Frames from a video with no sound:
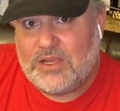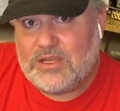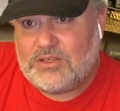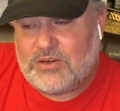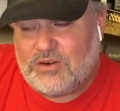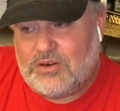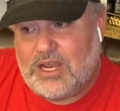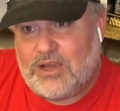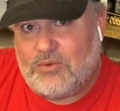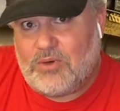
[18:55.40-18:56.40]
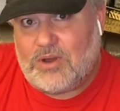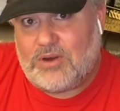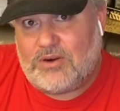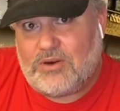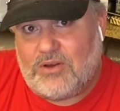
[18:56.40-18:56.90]
Turn that
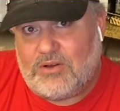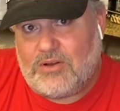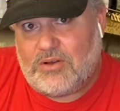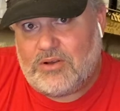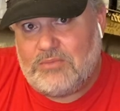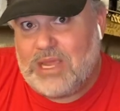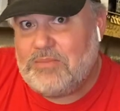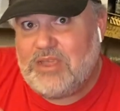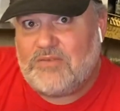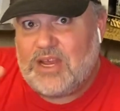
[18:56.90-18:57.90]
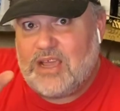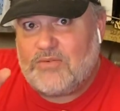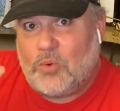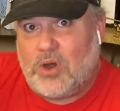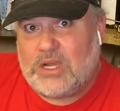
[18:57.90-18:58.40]
water on. Maybe even have a
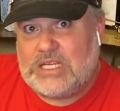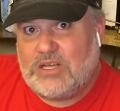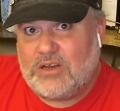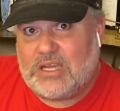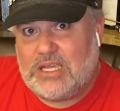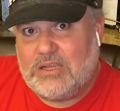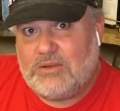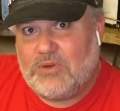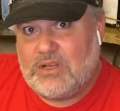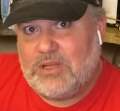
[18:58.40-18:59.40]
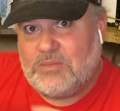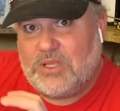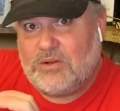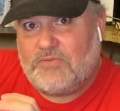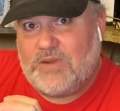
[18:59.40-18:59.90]
walkie-talkie, one of them
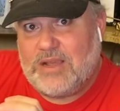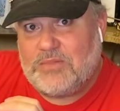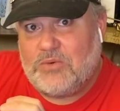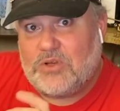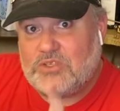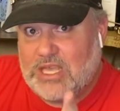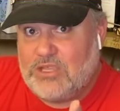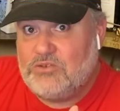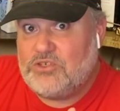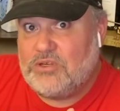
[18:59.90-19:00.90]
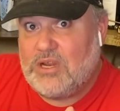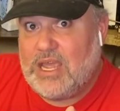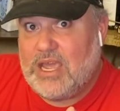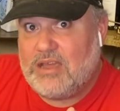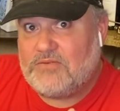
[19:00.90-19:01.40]
little family ones like you should
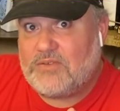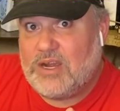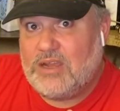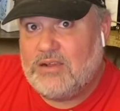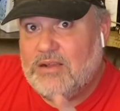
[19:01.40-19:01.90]
have, right?